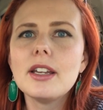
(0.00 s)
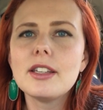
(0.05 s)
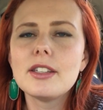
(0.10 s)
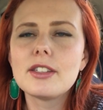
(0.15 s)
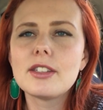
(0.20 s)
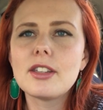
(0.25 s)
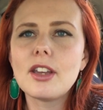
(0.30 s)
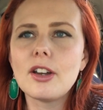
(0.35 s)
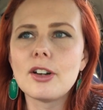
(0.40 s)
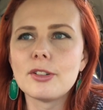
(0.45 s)

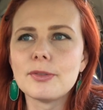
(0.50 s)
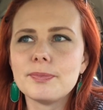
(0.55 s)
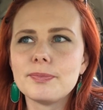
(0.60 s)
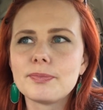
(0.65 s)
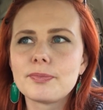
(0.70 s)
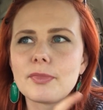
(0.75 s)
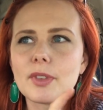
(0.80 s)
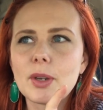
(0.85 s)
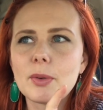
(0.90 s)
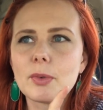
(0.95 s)
So
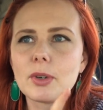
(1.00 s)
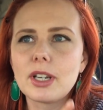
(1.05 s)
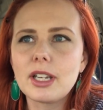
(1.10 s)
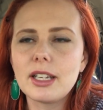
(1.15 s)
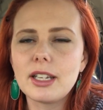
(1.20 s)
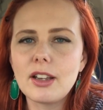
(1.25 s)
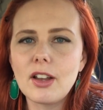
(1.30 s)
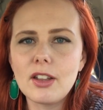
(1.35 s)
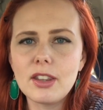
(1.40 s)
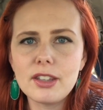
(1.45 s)
we're
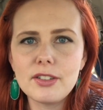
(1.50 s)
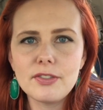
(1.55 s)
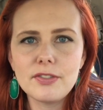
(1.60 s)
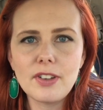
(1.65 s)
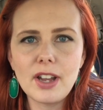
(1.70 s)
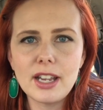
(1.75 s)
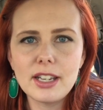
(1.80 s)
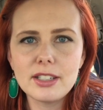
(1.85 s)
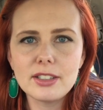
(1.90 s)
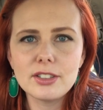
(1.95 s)
getting all the
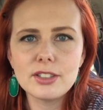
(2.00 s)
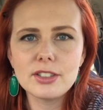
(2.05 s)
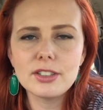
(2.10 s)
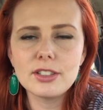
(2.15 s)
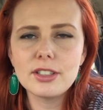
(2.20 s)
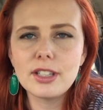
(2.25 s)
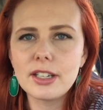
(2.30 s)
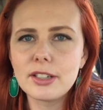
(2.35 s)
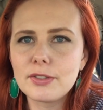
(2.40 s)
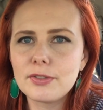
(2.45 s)

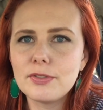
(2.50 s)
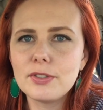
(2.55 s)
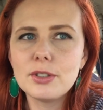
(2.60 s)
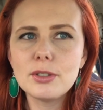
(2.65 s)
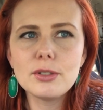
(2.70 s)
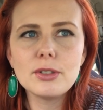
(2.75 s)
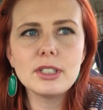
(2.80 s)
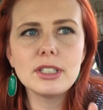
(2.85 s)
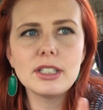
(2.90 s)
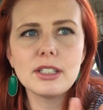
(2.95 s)
final like
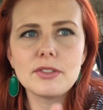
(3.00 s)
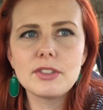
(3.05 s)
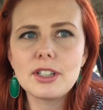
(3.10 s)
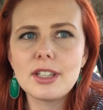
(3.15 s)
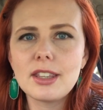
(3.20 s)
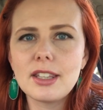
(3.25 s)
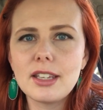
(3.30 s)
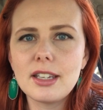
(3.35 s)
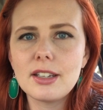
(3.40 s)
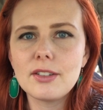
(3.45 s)
food and
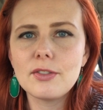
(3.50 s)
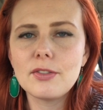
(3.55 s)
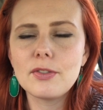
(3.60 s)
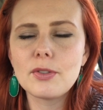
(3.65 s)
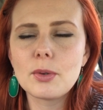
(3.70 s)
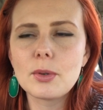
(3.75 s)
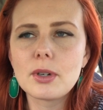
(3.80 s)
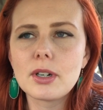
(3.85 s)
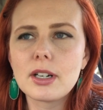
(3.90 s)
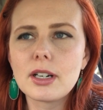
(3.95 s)
everything
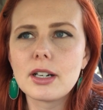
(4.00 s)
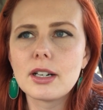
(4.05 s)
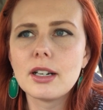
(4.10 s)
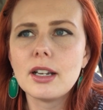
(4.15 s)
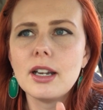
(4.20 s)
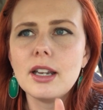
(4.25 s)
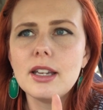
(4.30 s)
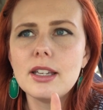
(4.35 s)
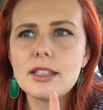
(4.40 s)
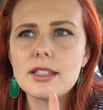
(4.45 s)
for
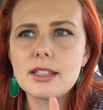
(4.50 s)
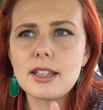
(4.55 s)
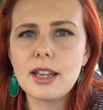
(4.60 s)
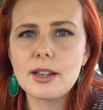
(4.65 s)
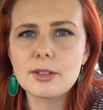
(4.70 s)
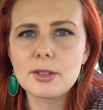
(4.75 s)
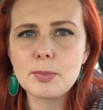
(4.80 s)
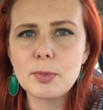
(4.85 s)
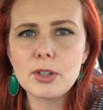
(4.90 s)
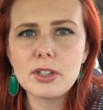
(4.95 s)

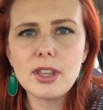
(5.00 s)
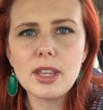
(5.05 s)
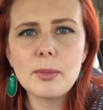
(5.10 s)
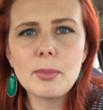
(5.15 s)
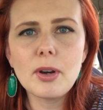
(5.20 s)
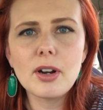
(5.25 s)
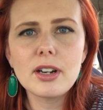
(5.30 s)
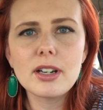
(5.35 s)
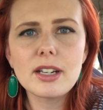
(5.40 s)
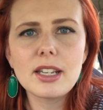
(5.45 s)
Scout's birthday
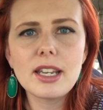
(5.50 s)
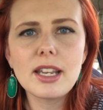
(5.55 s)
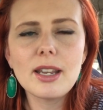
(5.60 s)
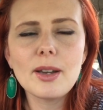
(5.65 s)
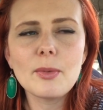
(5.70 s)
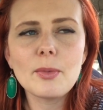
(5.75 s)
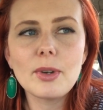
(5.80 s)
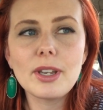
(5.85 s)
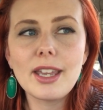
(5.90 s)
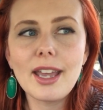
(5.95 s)

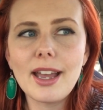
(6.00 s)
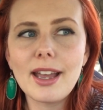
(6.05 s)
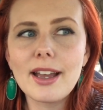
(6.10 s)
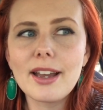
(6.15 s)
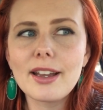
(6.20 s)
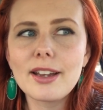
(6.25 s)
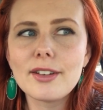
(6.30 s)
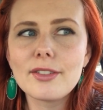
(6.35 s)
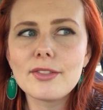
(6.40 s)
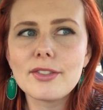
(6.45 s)
party. We
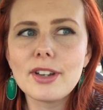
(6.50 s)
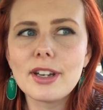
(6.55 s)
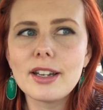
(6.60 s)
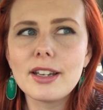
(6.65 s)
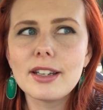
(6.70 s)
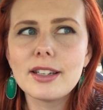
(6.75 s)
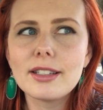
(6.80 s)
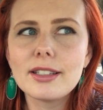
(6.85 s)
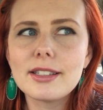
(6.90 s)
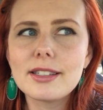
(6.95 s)
have
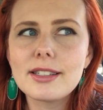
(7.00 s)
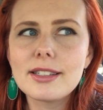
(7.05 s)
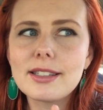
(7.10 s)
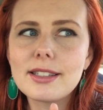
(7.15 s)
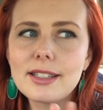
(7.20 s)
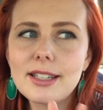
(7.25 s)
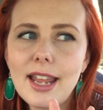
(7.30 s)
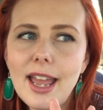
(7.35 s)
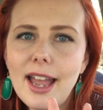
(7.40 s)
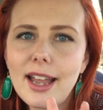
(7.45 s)

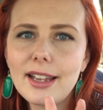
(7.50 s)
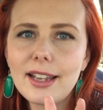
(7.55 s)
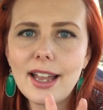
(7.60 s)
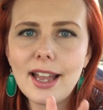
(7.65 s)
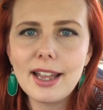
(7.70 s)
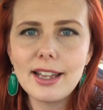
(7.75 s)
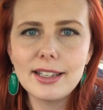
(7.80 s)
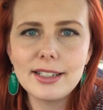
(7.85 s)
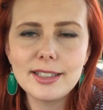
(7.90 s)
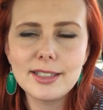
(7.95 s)
snack
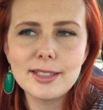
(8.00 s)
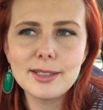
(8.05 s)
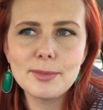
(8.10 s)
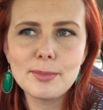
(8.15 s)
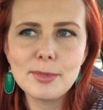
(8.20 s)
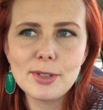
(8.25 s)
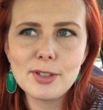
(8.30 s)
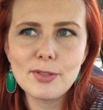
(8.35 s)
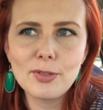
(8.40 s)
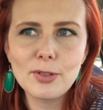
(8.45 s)

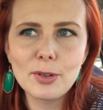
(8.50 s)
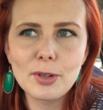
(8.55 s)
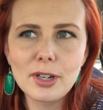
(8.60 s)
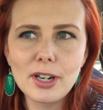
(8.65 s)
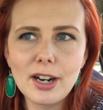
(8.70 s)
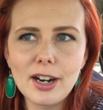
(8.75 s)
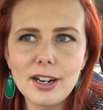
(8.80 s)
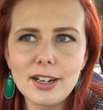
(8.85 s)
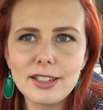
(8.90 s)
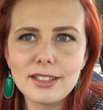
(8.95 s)
items for
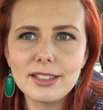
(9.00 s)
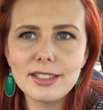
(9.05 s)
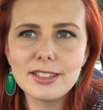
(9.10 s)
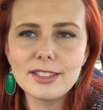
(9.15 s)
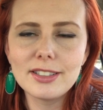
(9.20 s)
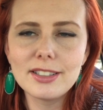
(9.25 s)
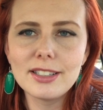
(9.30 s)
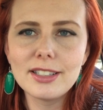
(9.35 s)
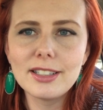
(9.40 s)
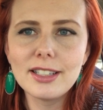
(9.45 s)
our
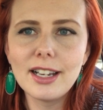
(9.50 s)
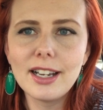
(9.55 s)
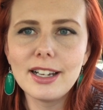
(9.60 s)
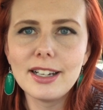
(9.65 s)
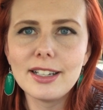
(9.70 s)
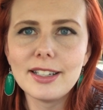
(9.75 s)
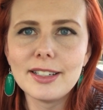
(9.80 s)
little